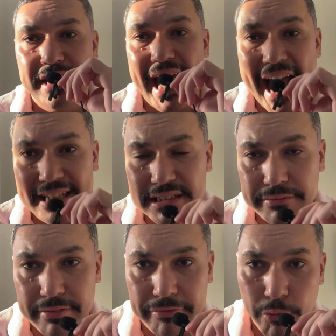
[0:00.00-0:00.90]

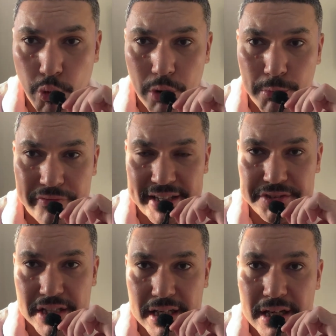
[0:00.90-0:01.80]
active form of it.
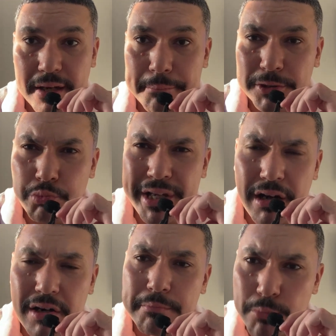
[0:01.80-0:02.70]
But we
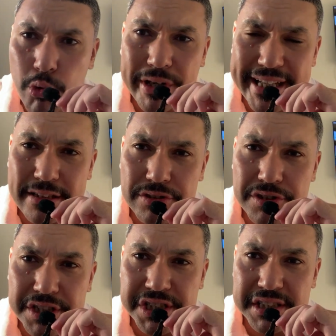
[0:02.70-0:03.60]
are more
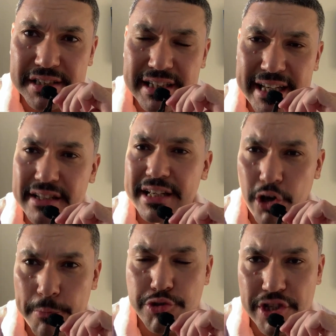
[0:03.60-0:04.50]
interested in the
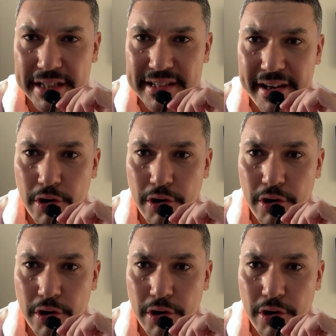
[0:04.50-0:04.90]
object here,